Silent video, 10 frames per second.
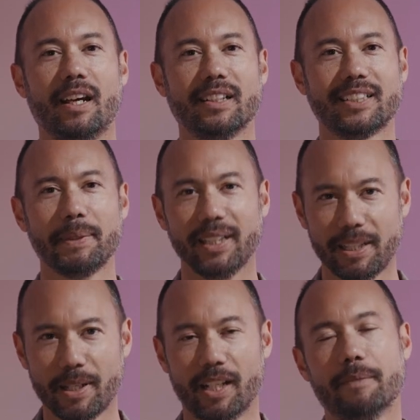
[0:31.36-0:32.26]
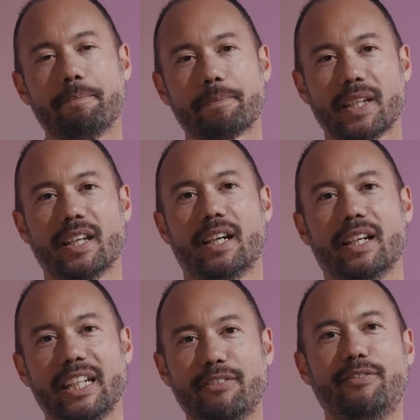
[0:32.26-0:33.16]
uh, send me an email.
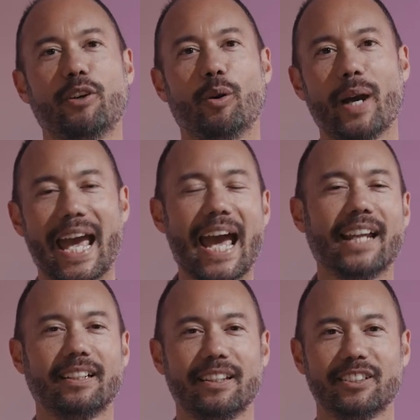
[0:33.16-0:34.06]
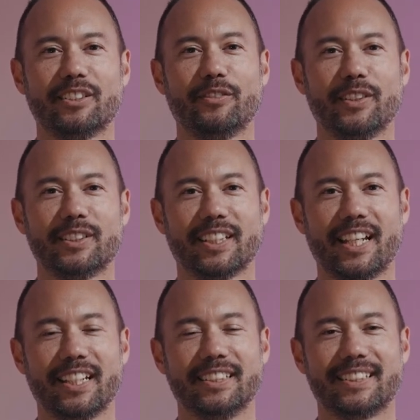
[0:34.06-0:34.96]
Uh, info at
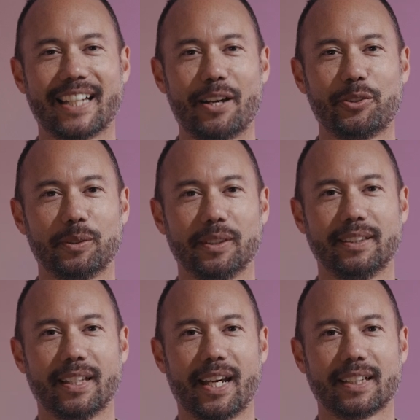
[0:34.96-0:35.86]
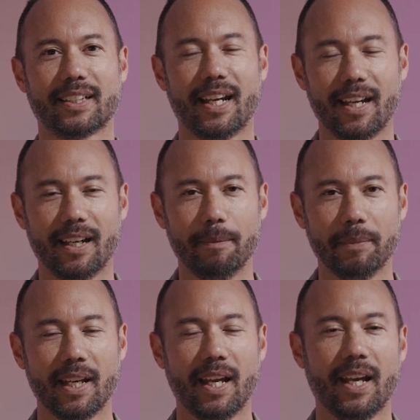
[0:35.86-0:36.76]

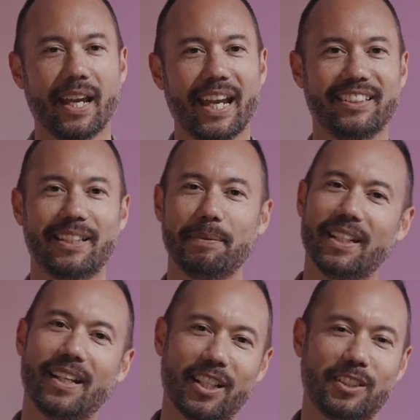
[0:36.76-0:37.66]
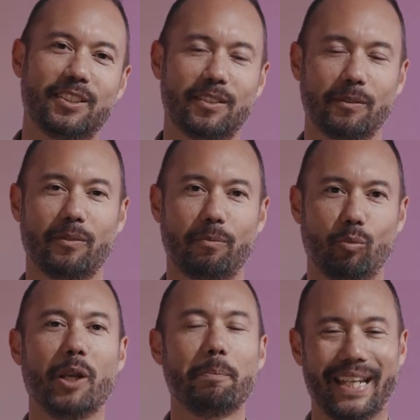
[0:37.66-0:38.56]
thesophisticatedscoundrel.com and send me a nice
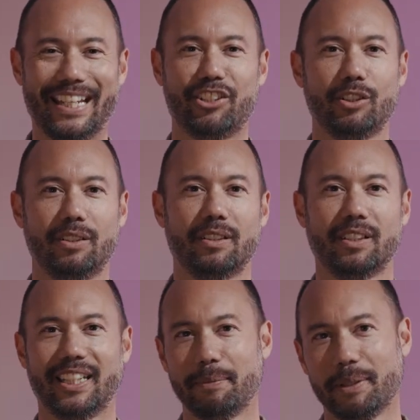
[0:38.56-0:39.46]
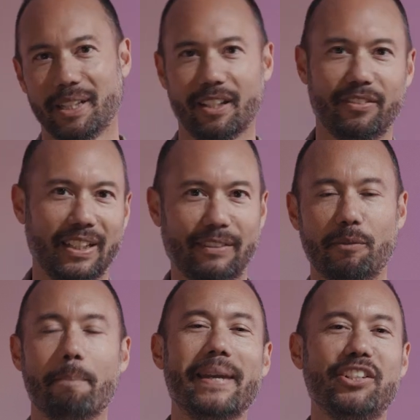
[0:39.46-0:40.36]
one pager, giving you enough
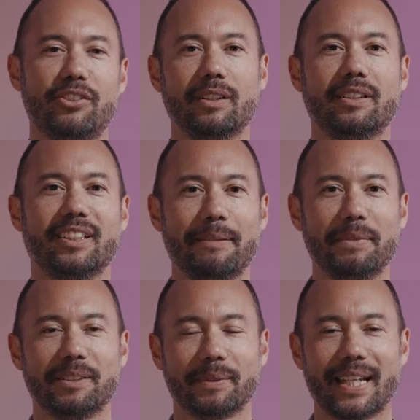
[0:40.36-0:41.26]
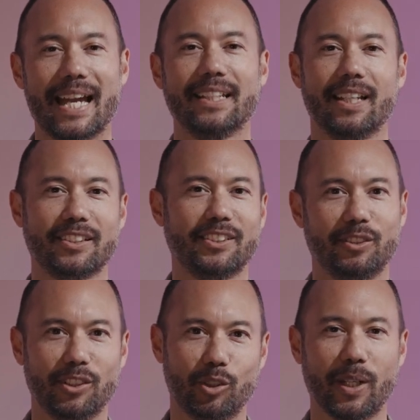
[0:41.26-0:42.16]
information to give me some context to
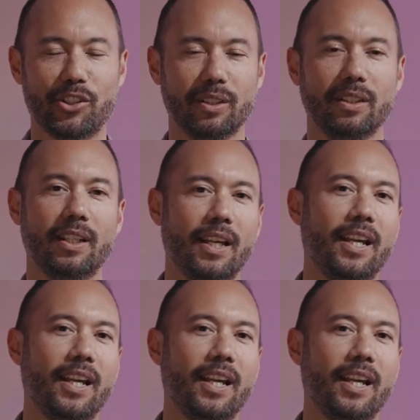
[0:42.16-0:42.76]
your situation,